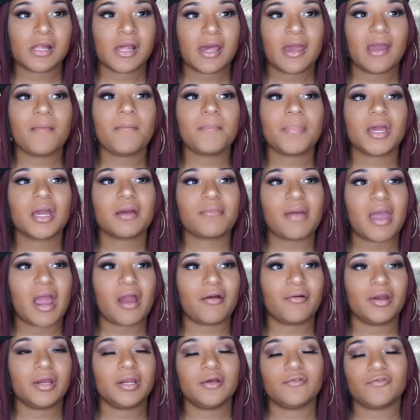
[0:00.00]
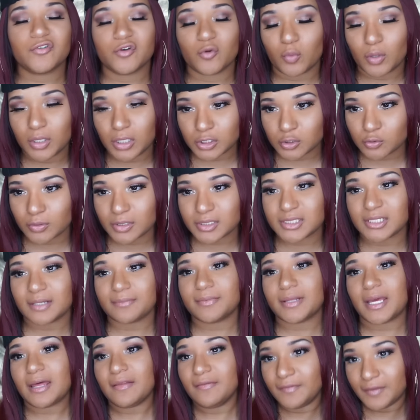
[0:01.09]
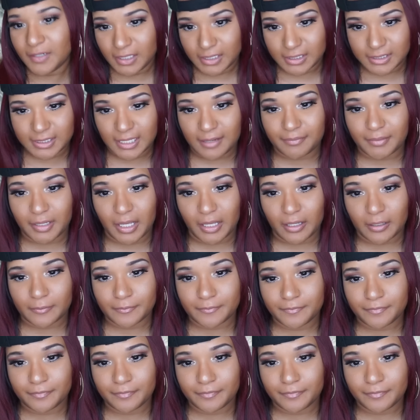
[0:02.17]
Him being married, if you're willing to accept that, then accept that.